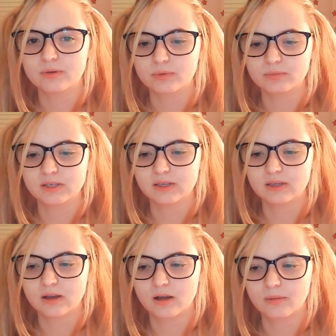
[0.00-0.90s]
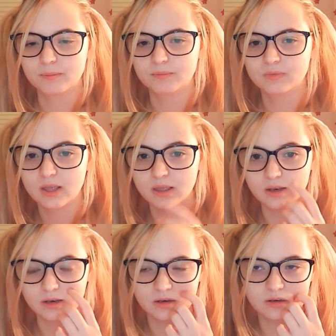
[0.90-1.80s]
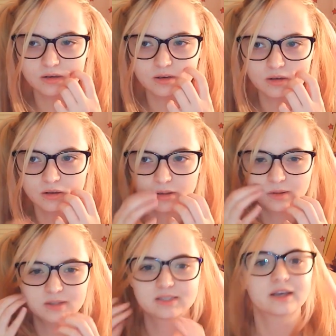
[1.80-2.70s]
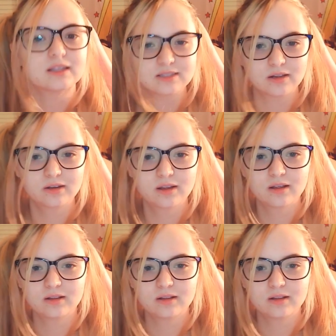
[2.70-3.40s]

would be, in the second Zelda,